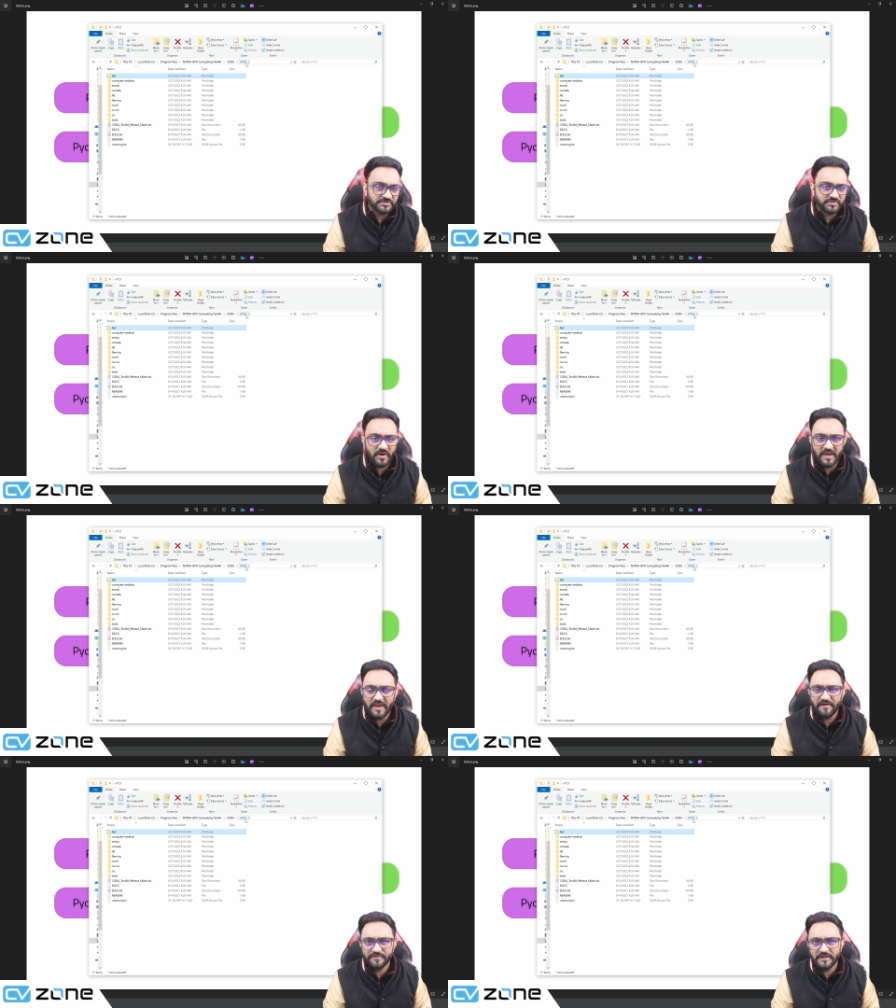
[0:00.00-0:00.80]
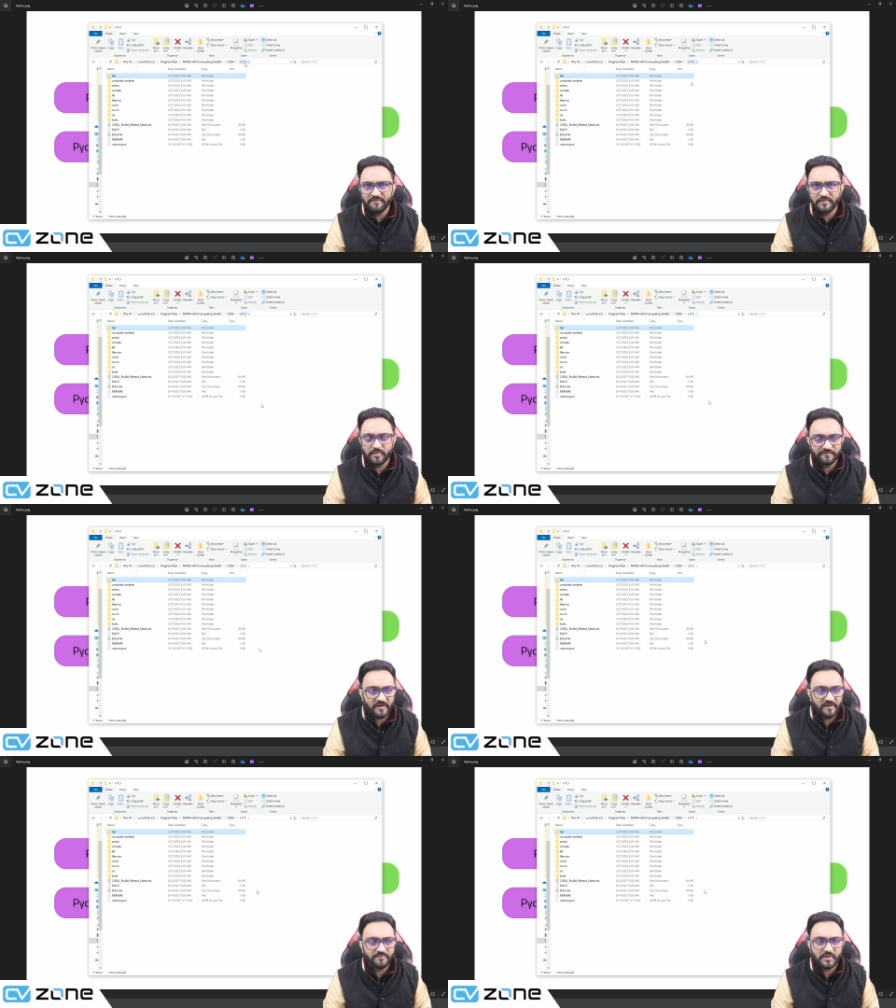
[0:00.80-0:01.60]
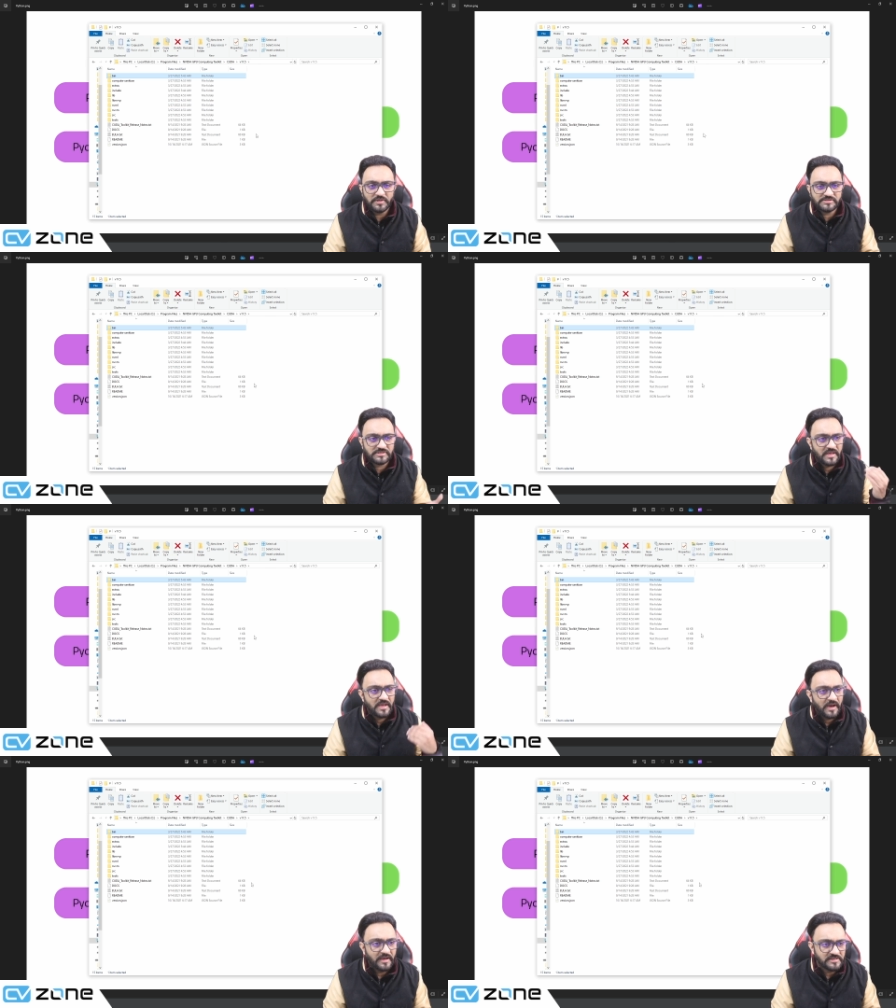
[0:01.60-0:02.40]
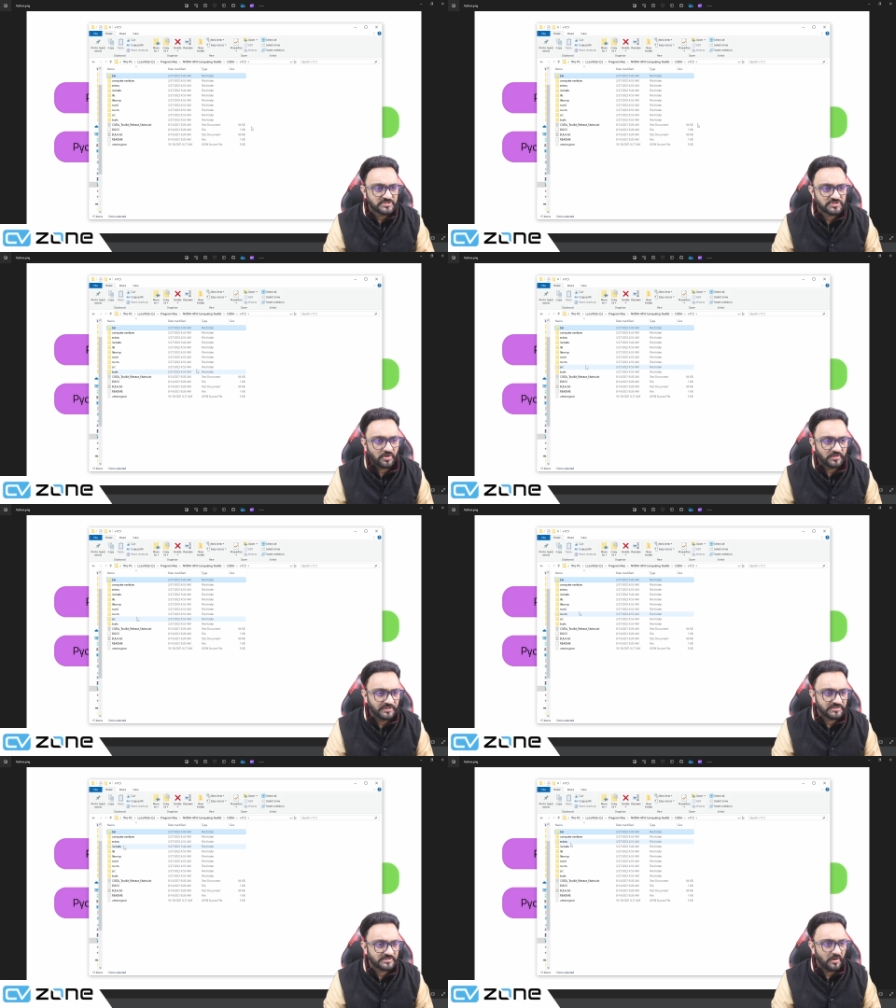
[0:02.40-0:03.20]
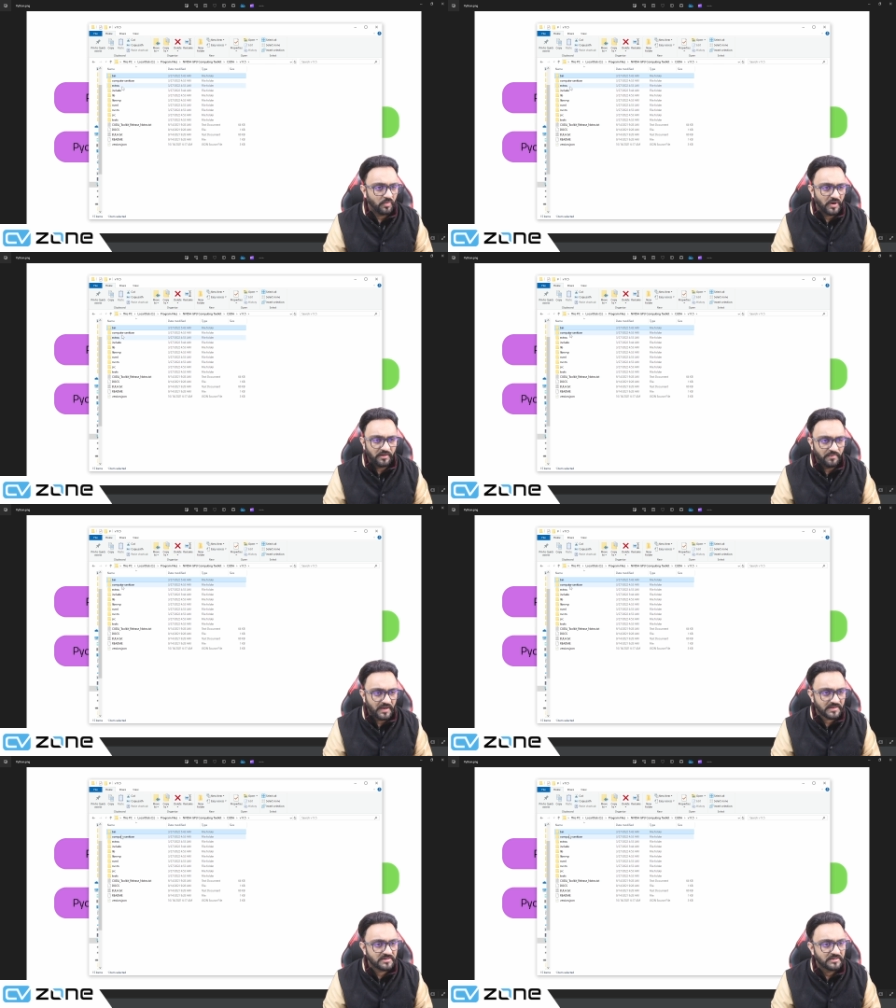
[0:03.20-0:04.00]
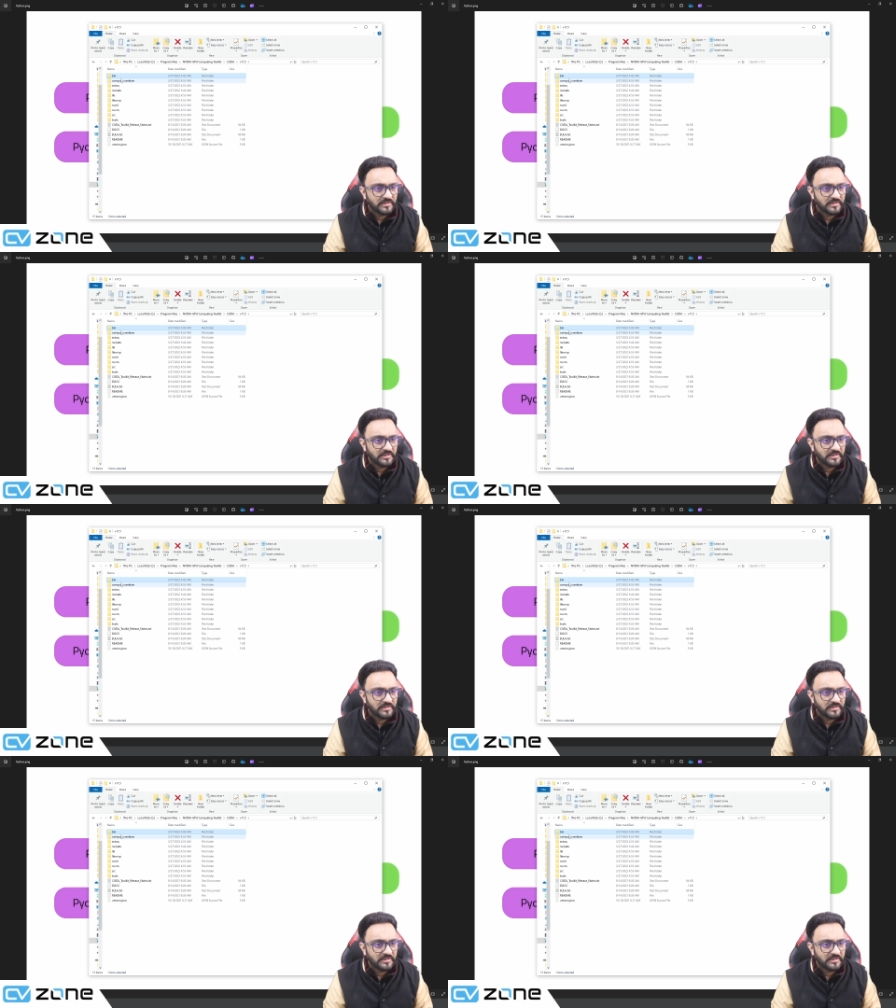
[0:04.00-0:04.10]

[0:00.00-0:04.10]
So I have 11.5 because I installed it a while back.